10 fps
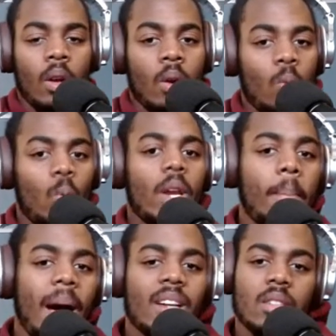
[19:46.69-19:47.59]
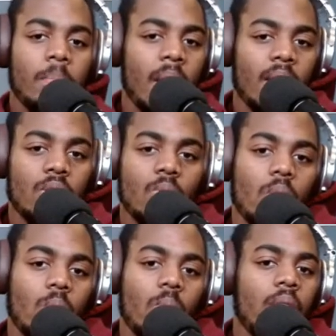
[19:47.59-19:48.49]
win a boxing match, you
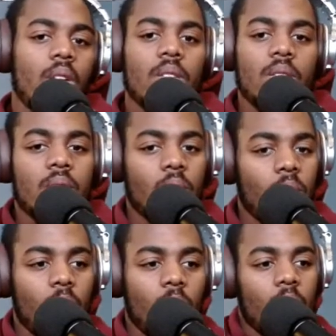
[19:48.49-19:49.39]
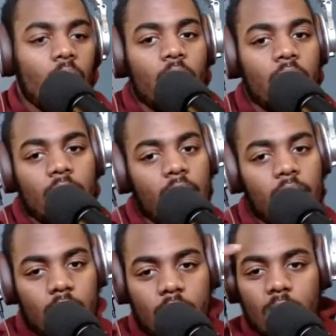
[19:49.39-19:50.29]
want to win this, want to win,
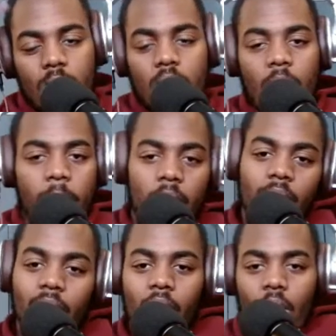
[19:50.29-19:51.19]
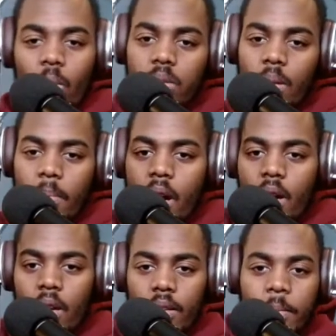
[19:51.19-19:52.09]
that's just what's on my heart.